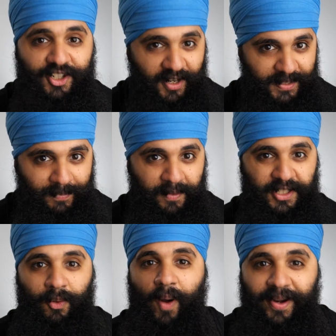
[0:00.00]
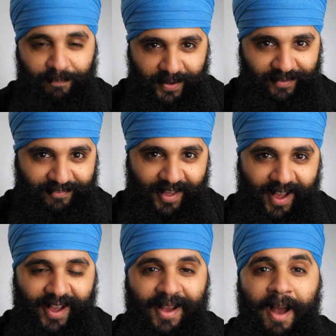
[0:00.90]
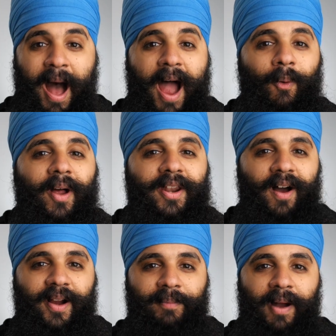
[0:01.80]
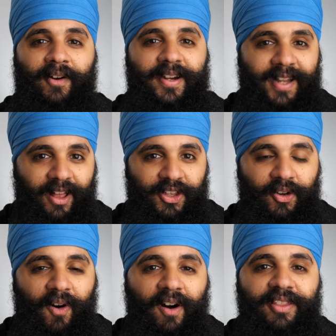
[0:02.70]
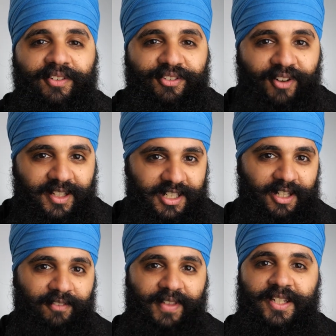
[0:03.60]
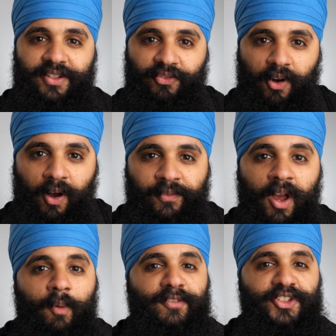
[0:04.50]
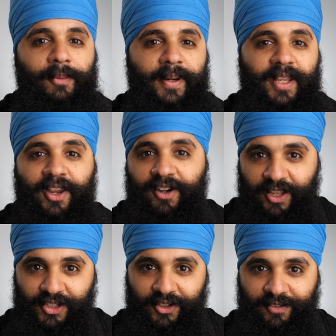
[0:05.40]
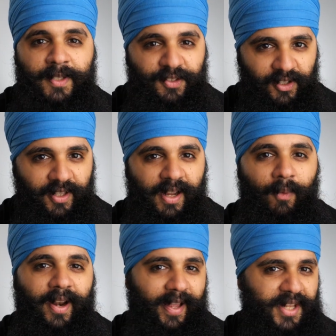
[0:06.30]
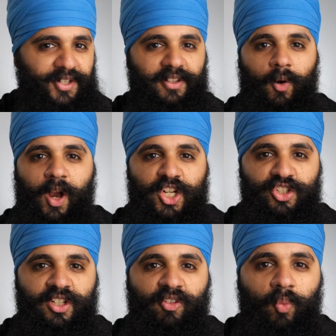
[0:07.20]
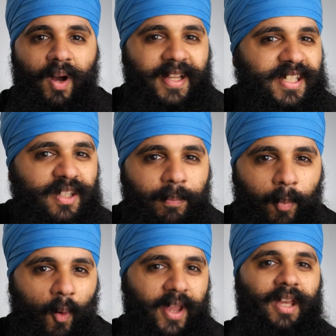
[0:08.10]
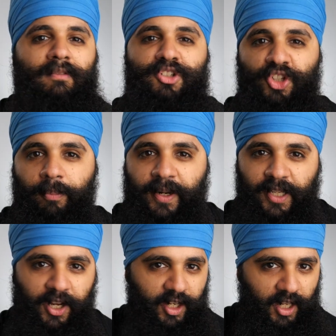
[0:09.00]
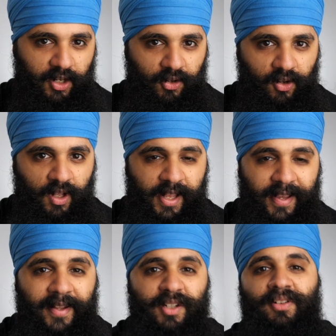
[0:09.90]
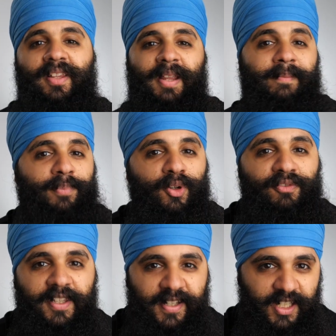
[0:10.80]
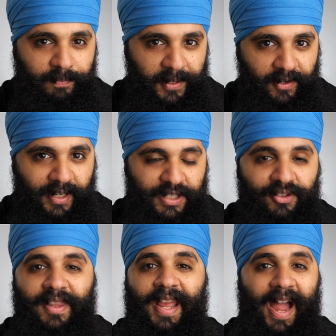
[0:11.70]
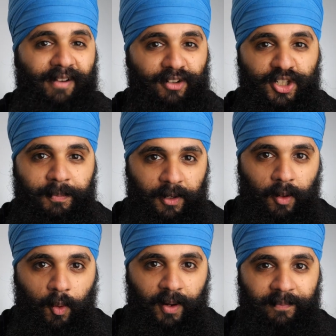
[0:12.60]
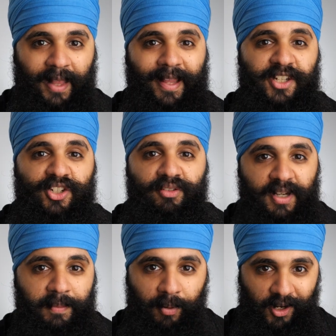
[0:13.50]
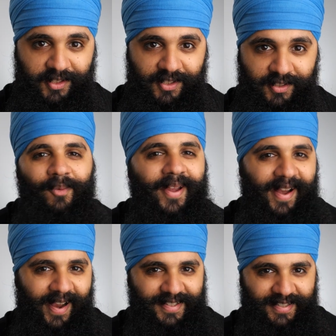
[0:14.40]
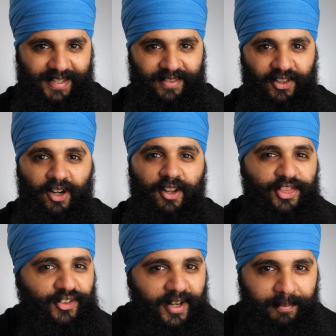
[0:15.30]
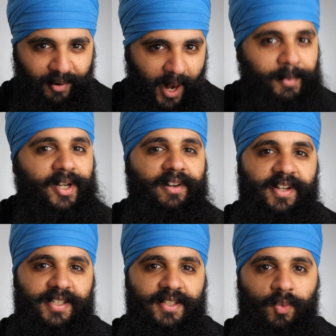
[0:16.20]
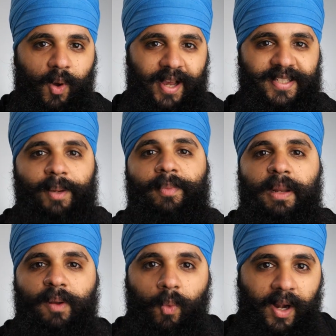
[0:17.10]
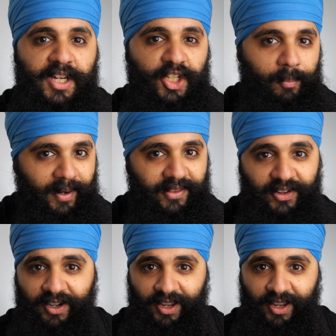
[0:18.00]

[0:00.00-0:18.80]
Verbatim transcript: and trust me, there's quite a bit of that, I want to talk about and tell you all the fun stuff that's involved with jailbreaking your Kindle. Specifically, I want to answer the question of what is the point of jailbreaking your Kindle and does it really improve the experience for the average bookworm that likes to read books? The way I see it, there are three primary reasons why somebody would want to jailbreak their